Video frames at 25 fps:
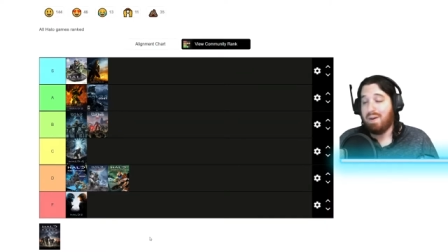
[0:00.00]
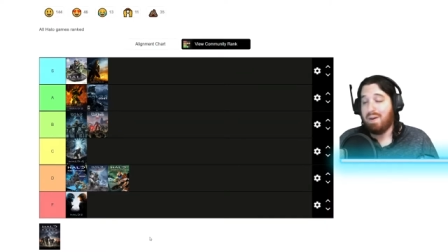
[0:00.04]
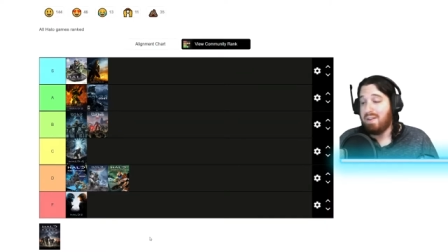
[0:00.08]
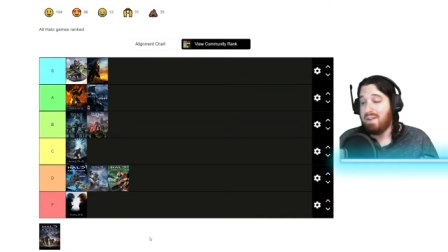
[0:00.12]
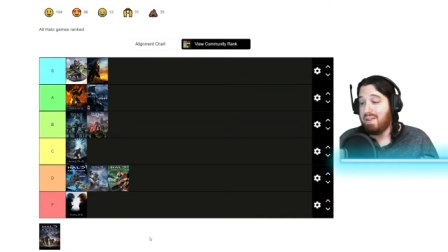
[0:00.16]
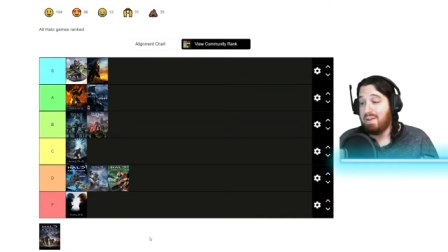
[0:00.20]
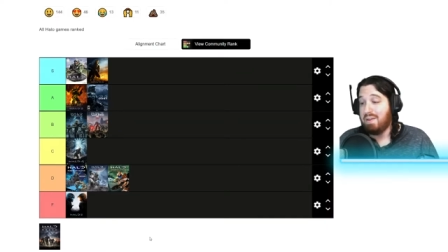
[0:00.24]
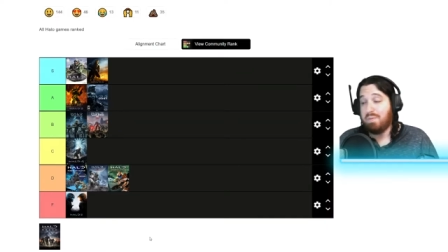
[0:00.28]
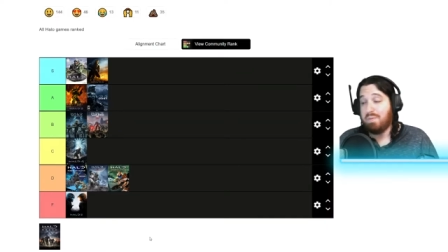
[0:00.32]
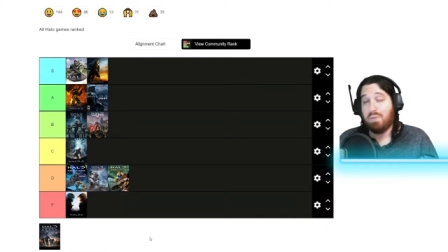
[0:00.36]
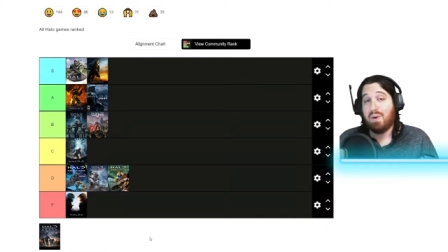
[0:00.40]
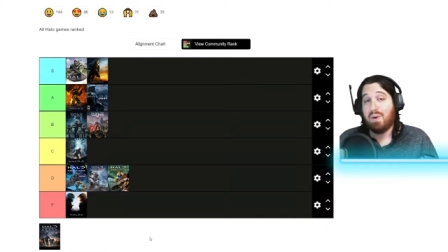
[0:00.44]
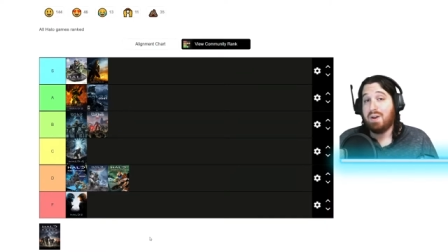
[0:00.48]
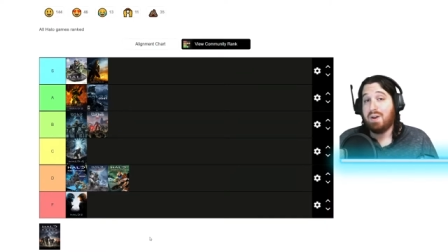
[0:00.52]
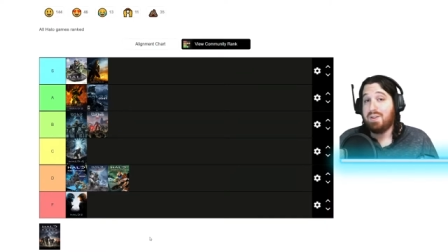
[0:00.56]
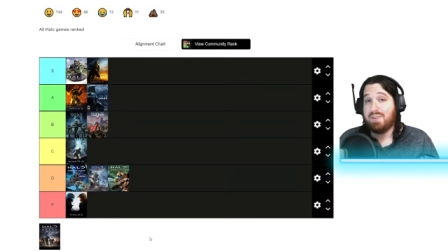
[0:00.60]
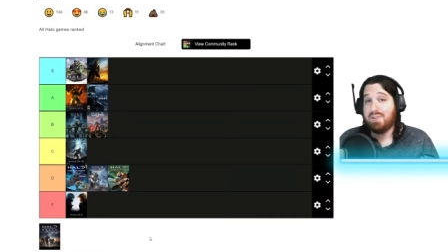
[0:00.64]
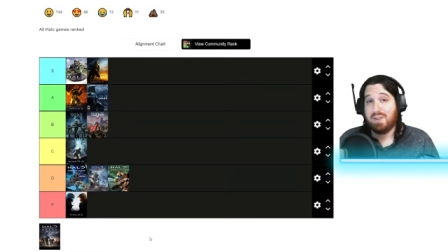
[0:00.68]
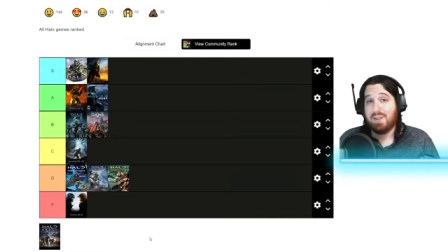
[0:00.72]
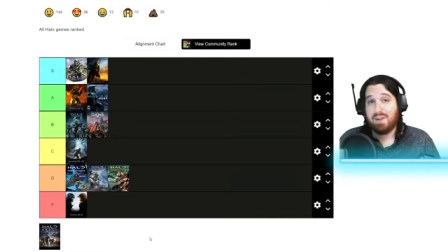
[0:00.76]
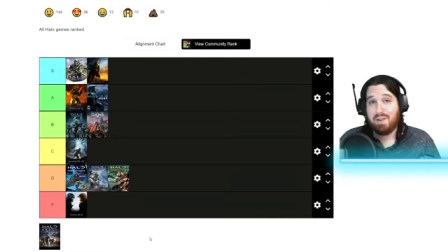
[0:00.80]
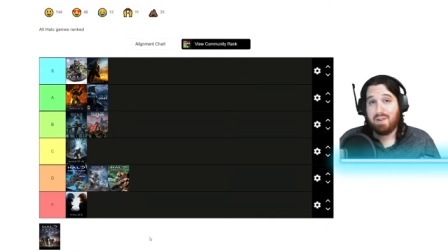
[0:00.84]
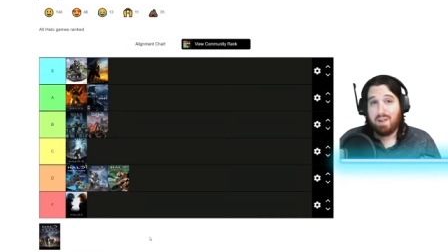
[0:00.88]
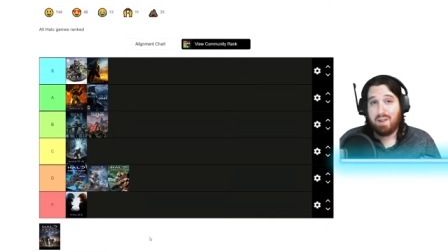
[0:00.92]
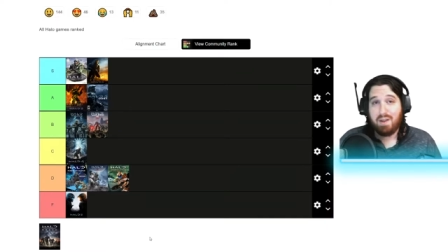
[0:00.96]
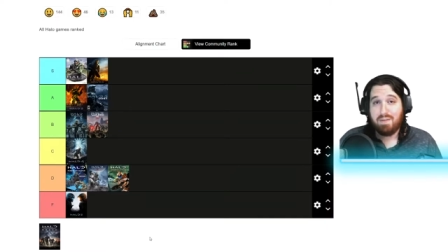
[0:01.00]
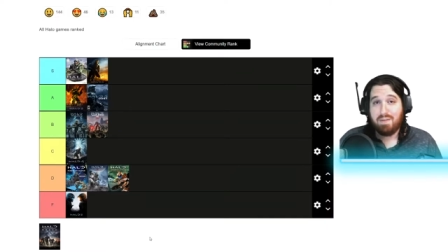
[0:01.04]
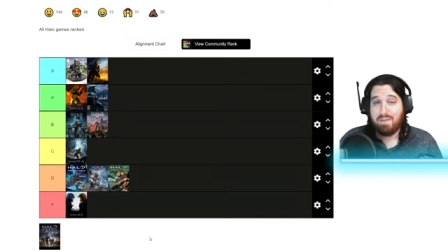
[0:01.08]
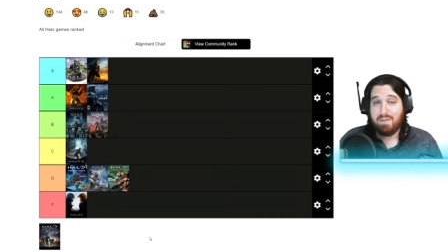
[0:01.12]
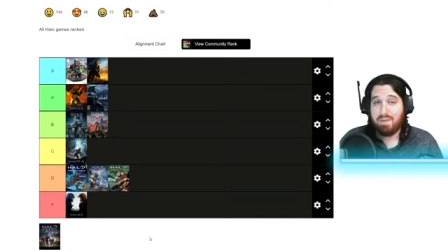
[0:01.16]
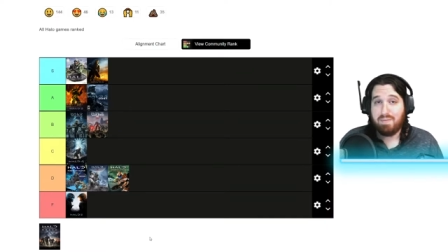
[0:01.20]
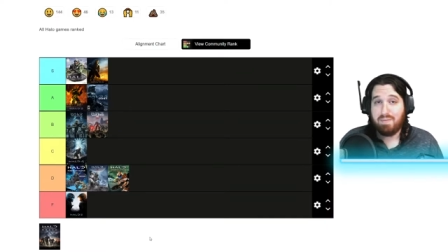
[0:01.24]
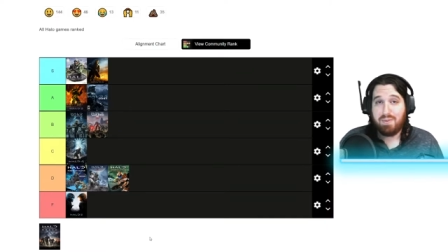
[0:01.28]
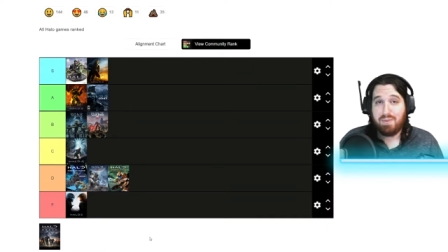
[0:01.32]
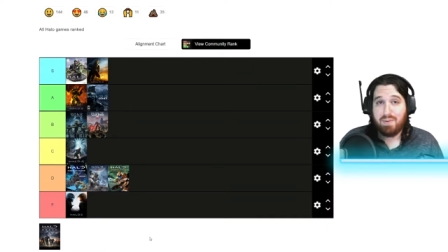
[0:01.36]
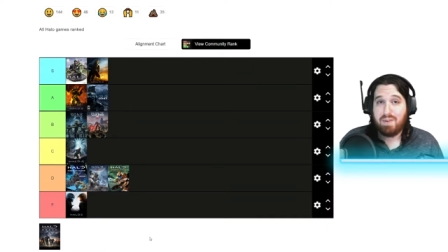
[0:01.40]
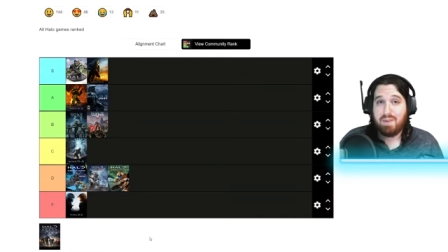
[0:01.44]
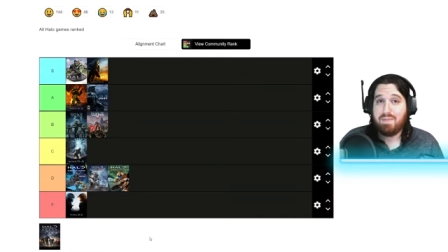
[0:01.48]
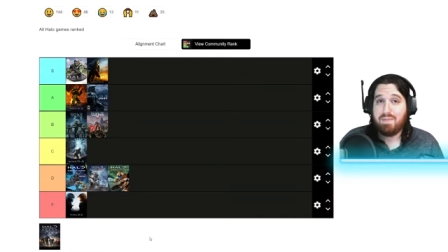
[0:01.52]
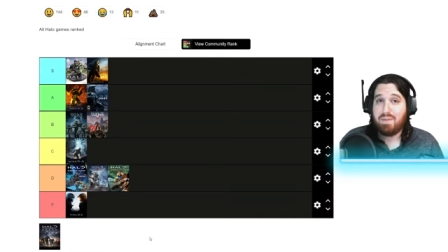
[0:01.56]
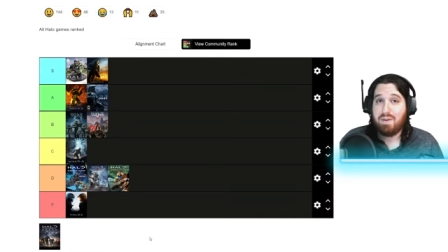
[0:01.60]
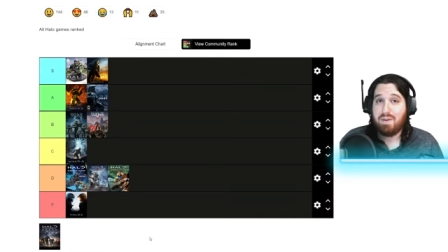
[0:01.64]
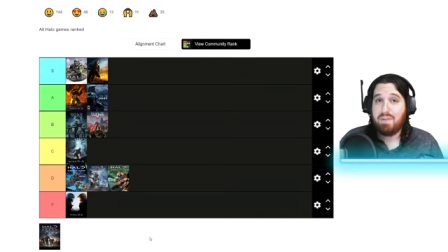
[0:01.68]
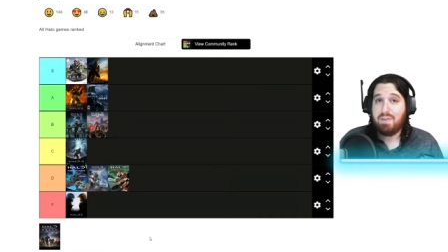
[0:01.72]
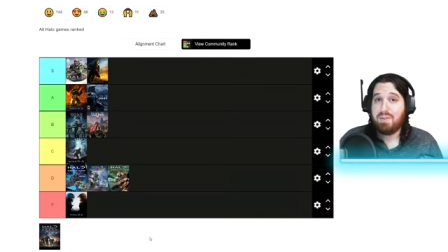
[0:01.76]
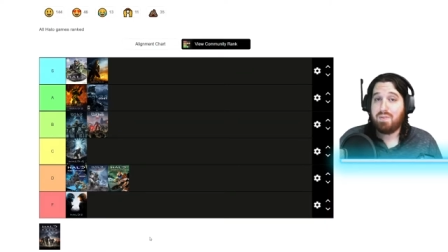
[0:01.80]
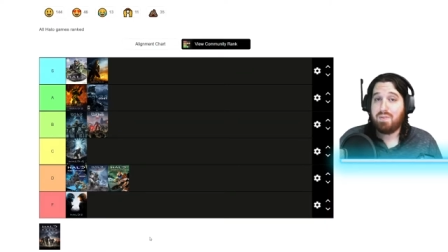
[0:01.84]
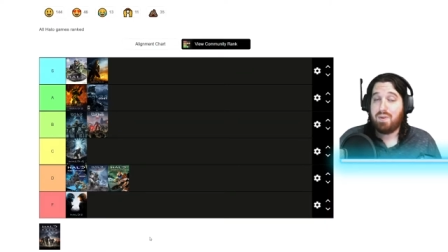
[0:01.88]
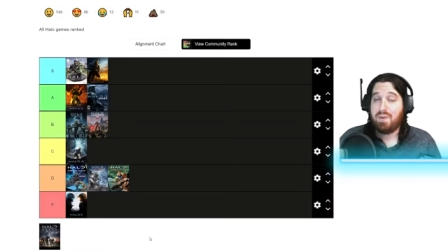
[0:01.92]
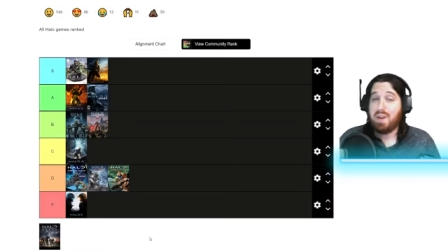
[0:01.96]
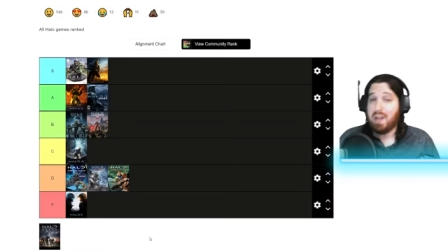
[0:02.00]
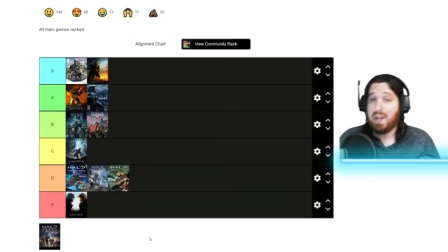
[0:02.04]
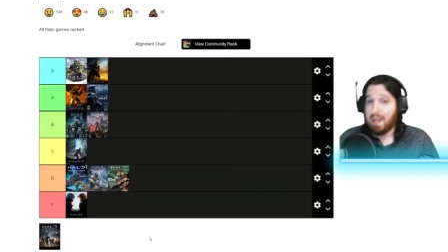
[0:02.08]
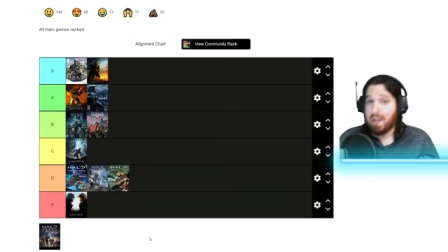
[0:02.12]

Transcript: and it wasn't from 343.